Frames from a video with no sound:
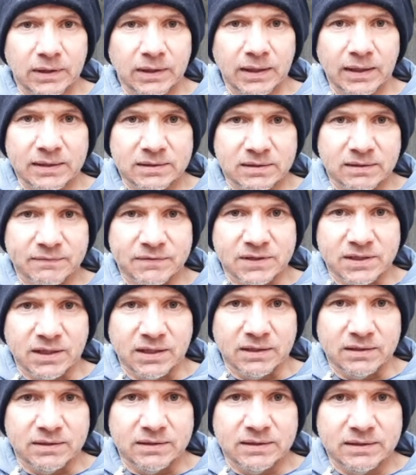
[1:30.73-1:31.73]
As I've
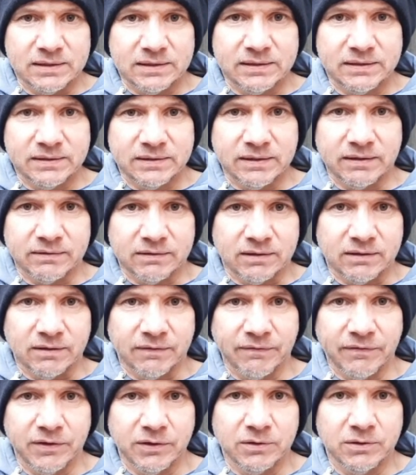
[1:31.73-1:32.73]
said, there are a
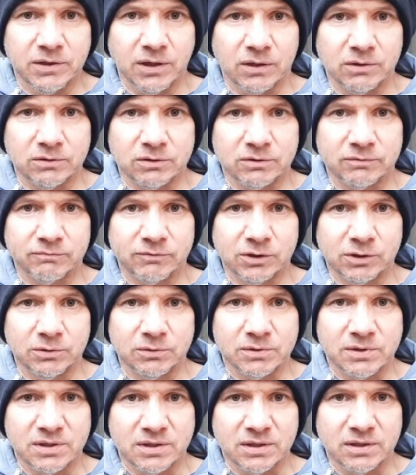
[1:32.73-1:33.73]
few golden
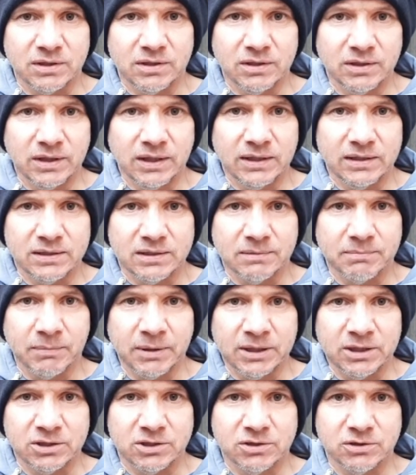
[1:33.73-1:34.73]
rules that you need to
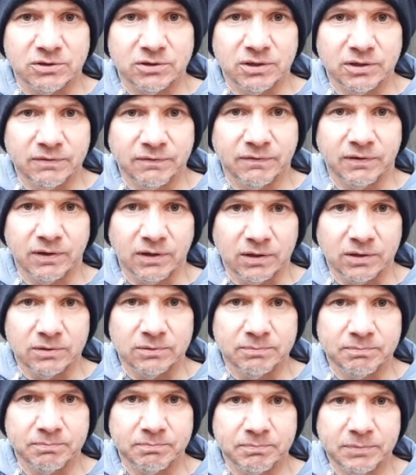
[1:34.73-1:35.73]
make sure you follow
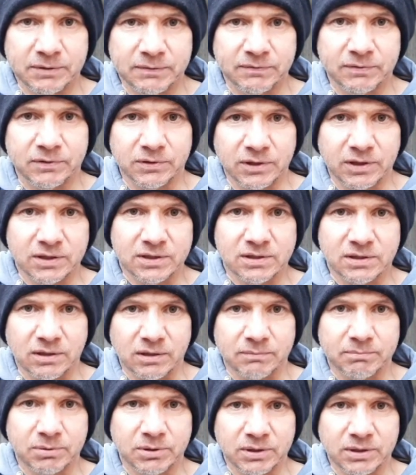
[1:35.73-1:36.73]
before you
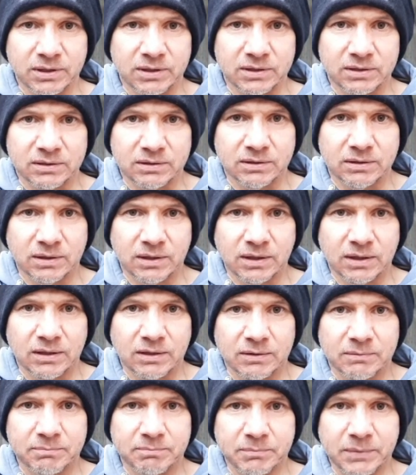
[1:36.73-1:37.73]
start putting
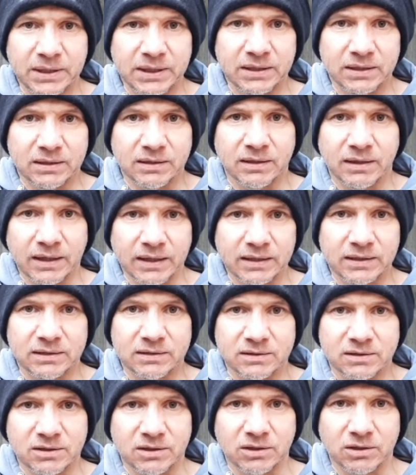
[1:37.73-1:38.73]
meat and that
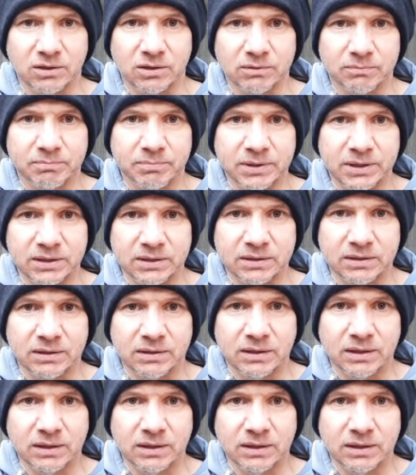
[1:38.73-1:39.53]
into your hot bin.